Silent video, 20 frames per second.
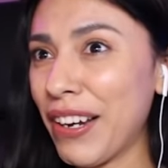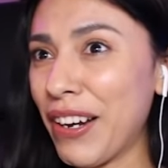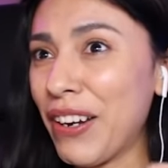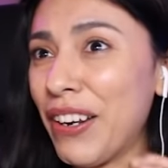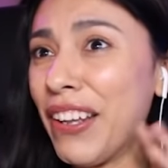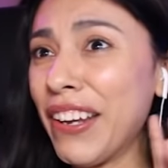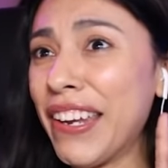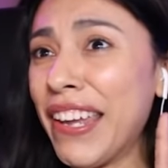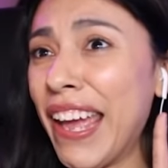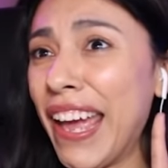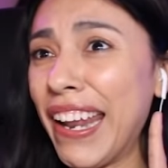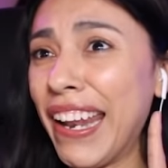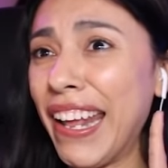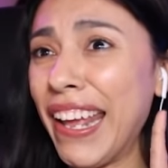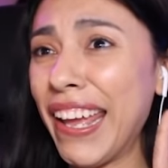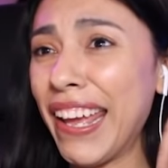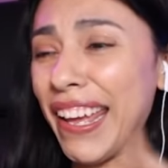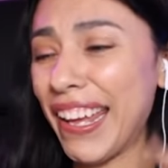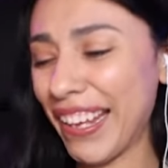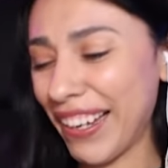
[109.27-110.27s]
Look at
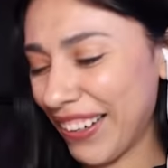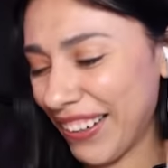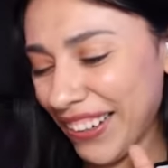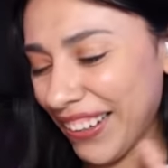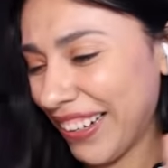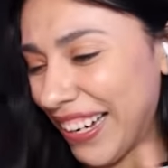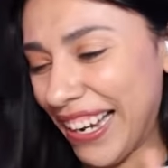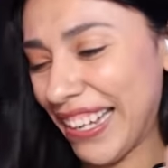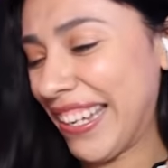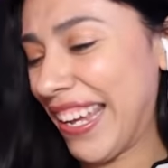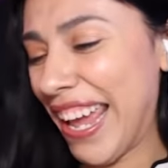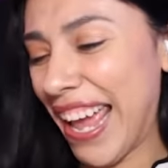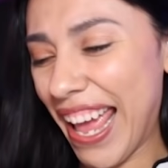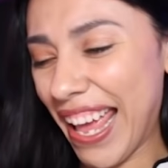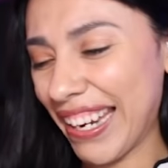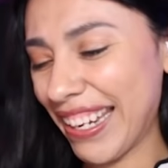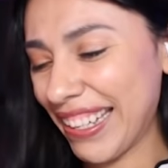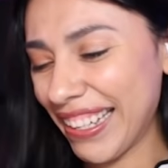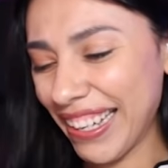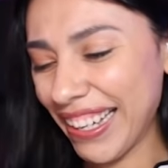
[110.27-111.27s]
it. Oh, I can't.